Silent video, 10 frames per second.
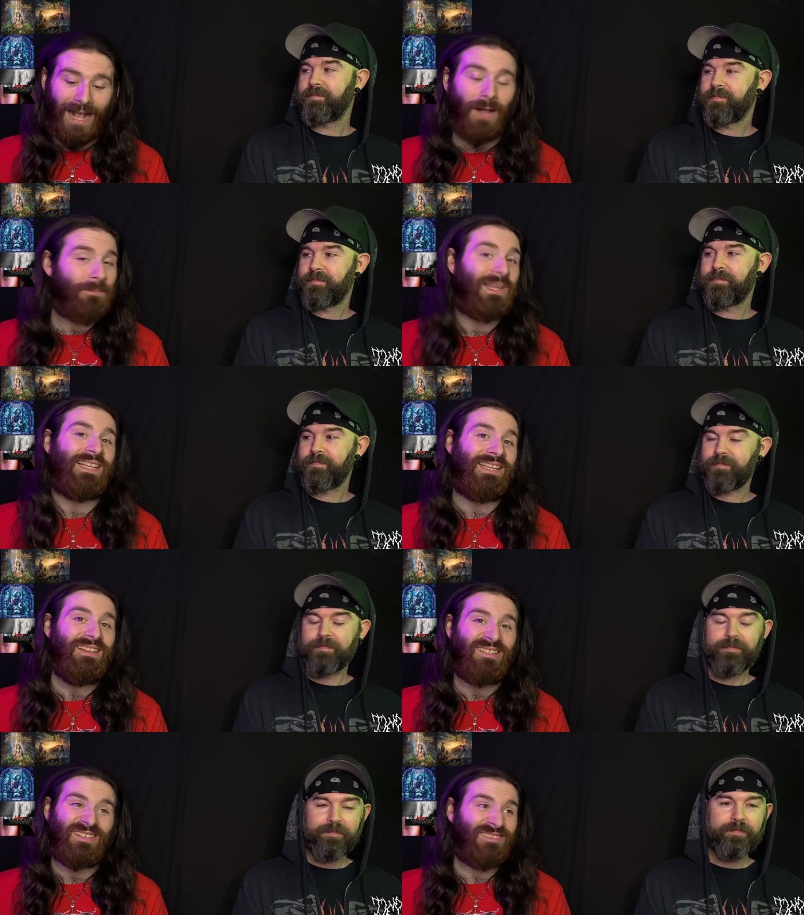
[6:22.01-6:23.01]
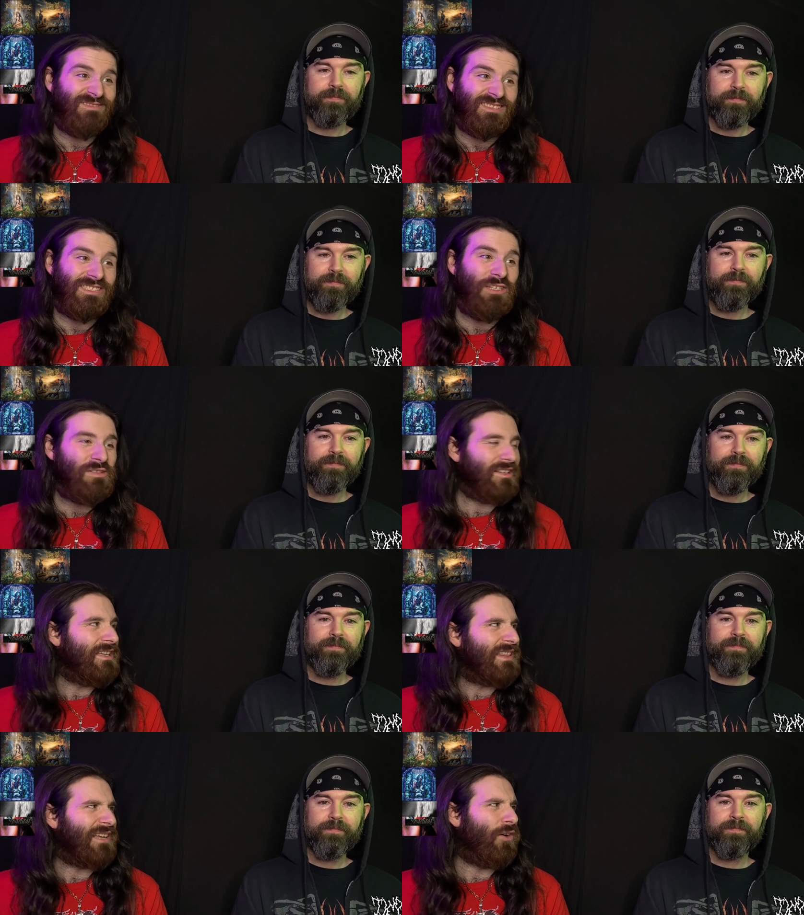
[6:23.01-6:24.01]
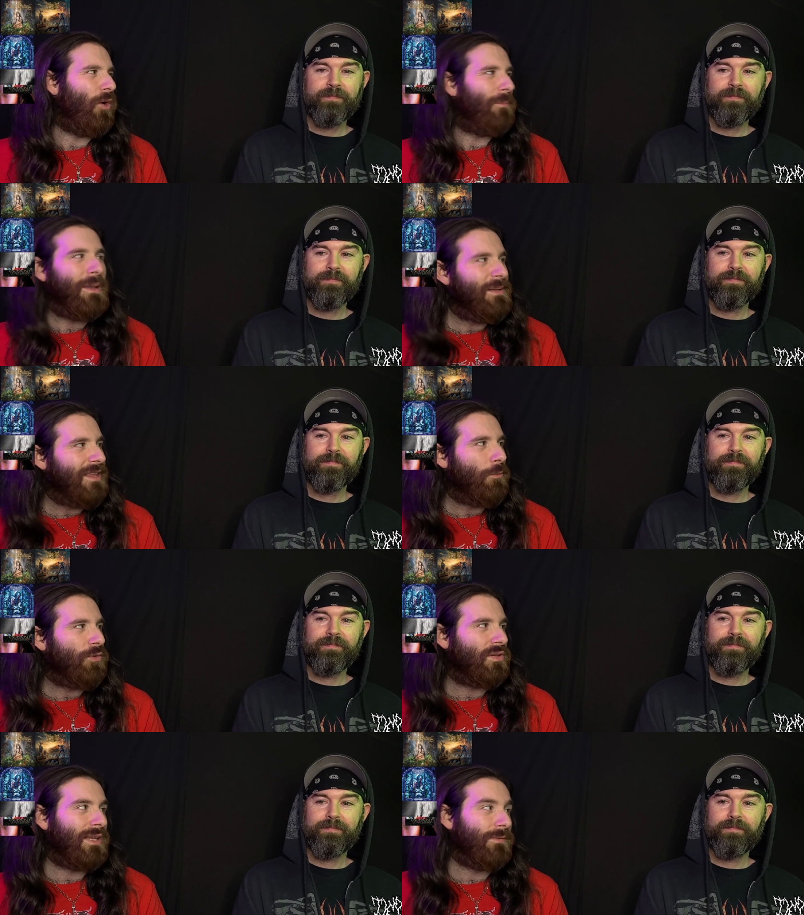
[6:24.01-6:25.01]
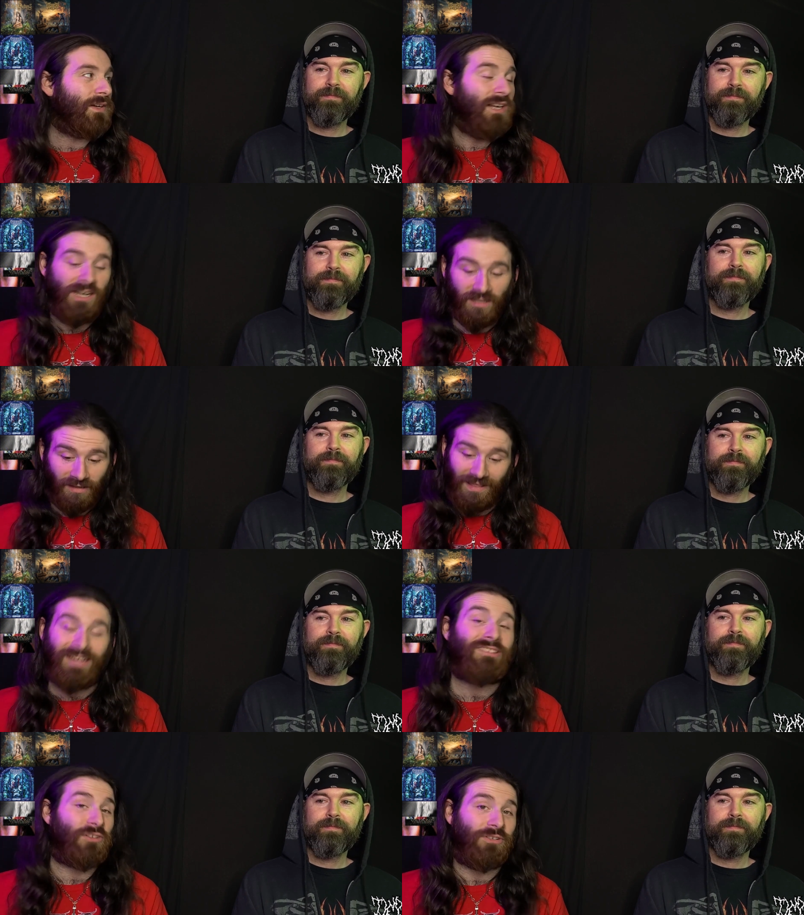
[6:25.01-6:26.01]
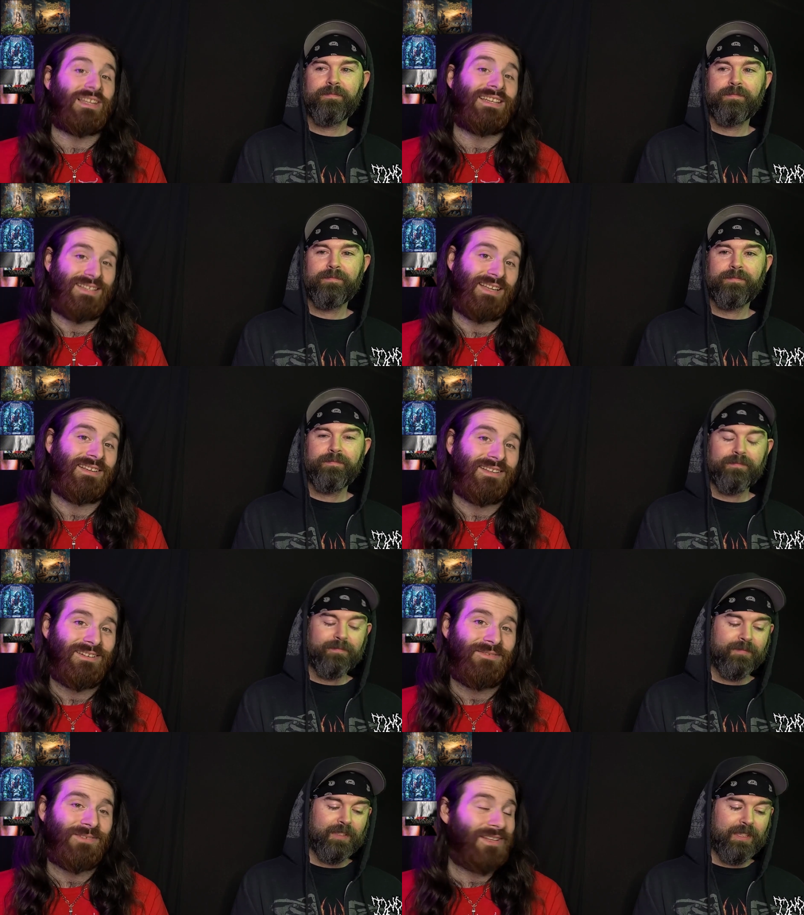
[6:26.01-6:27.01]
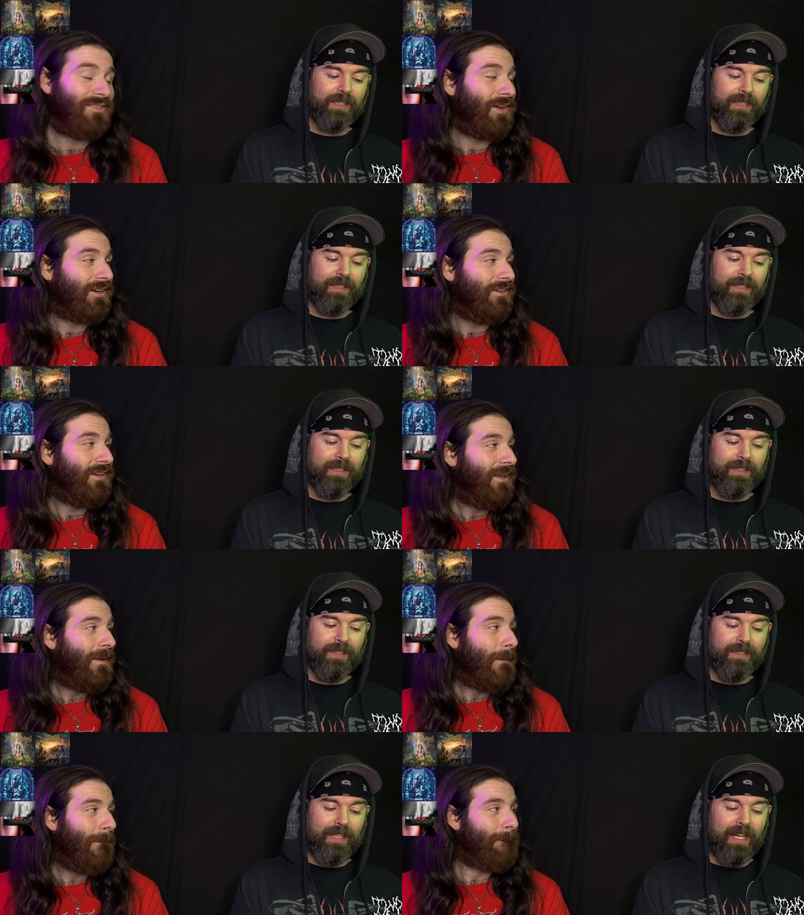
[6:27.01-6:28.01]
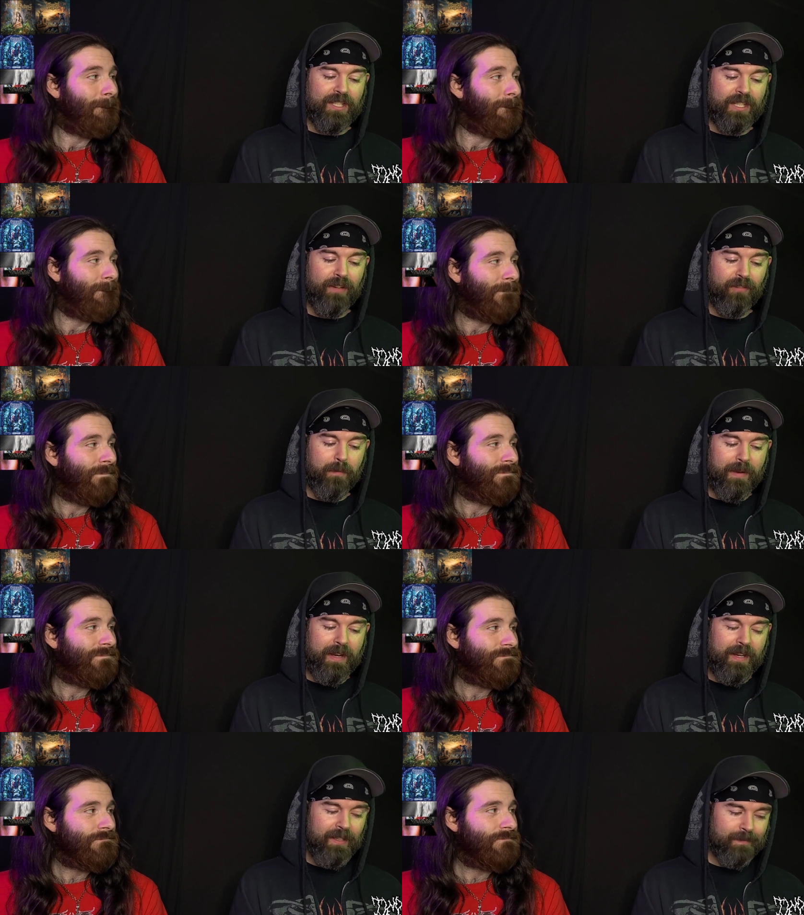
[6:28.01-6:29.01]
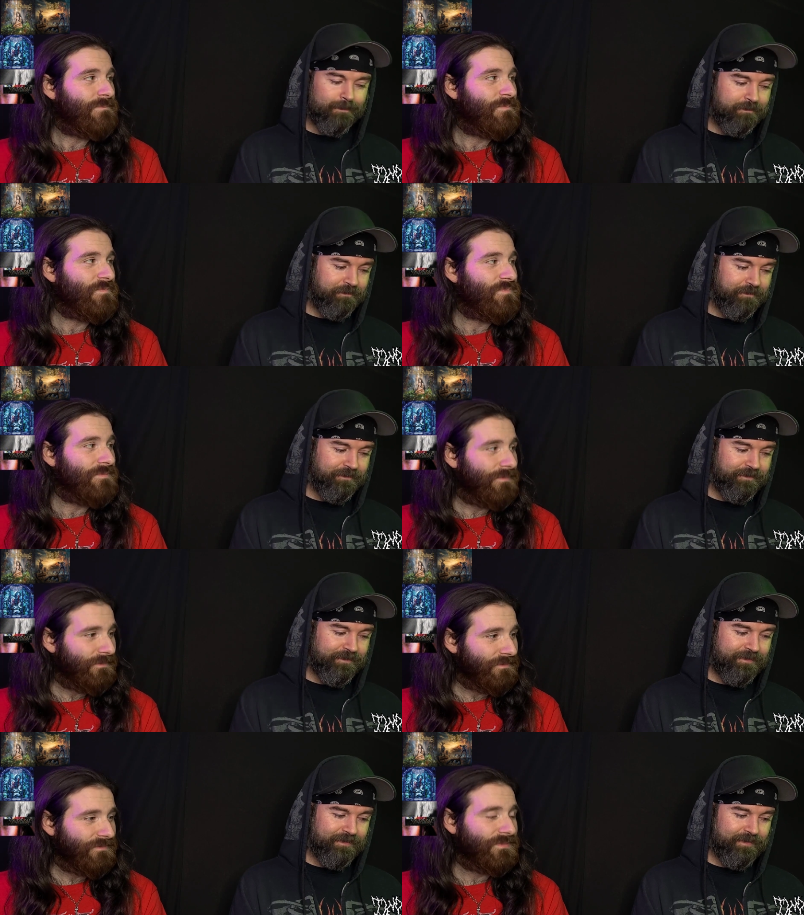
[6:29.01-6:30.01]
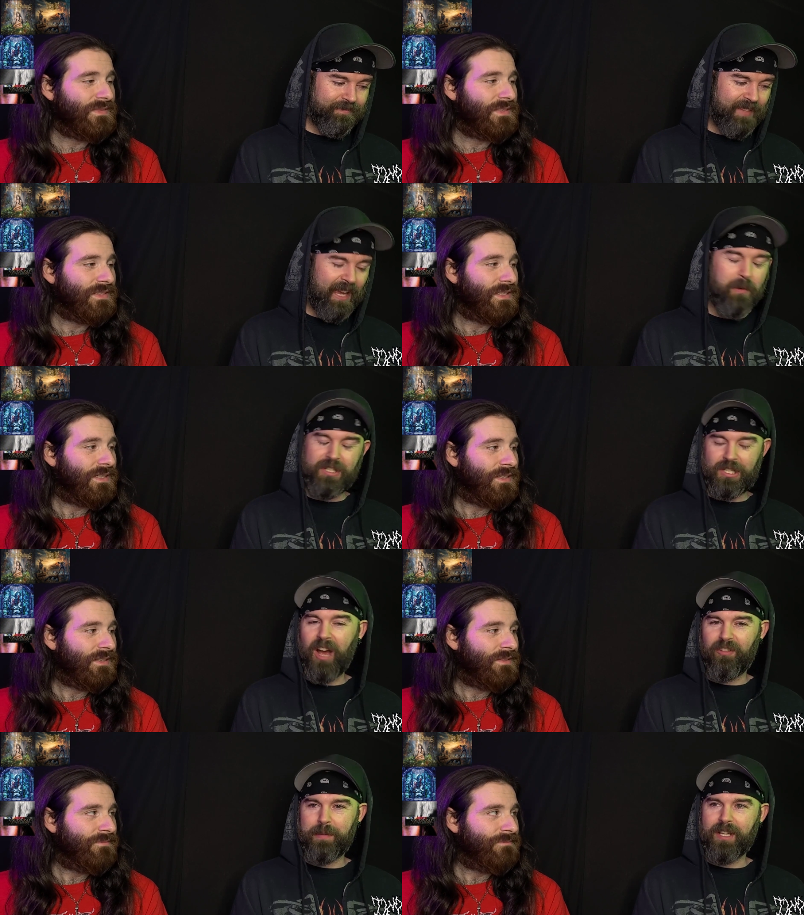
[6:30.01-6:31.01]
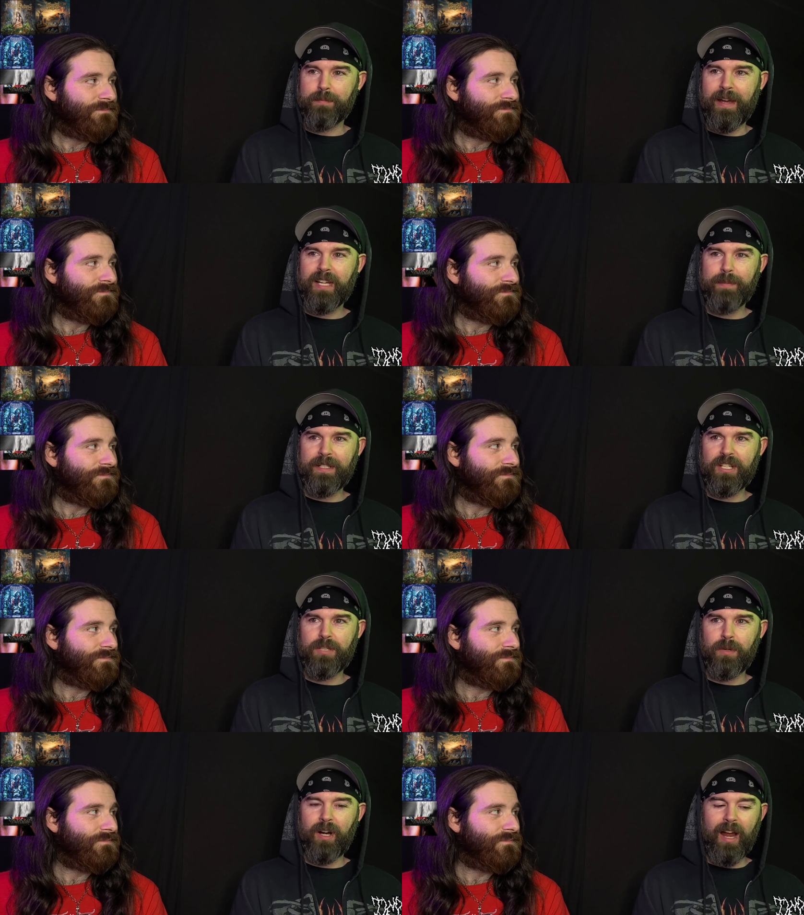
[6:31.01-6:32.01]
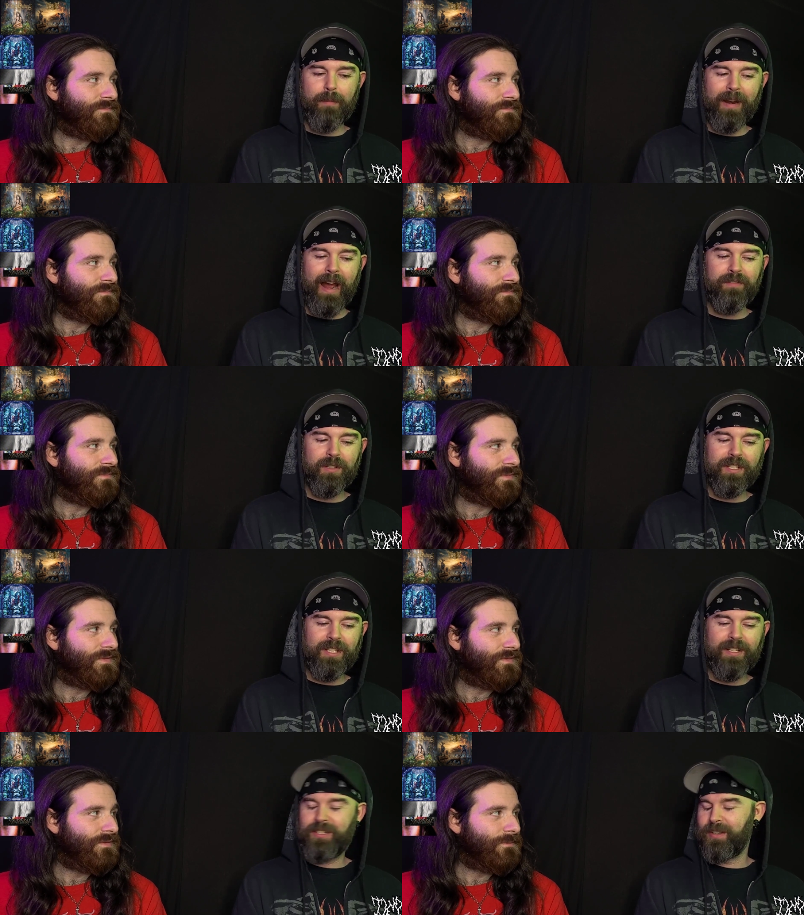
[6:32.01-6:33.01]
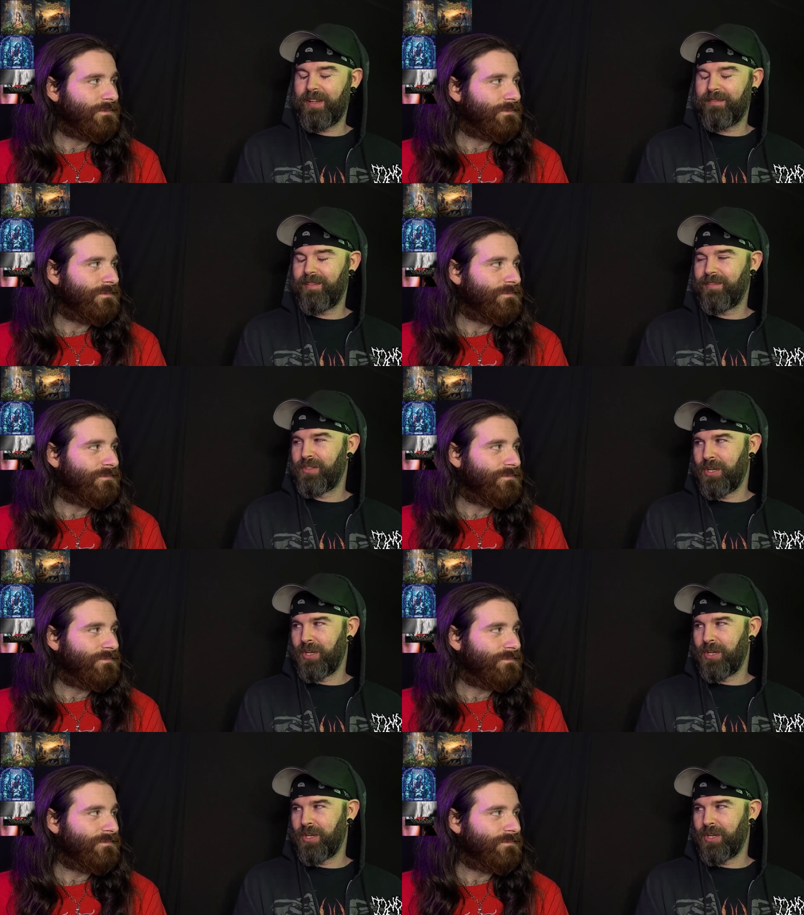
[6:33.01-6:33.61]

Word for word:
Speaker 1: an album like this, usually you think, oh, maybe they won't deliver. They certainly did for this record.
Speaker 2: Yeah, see, for me, it was tough because my expectations were high, but after listening to The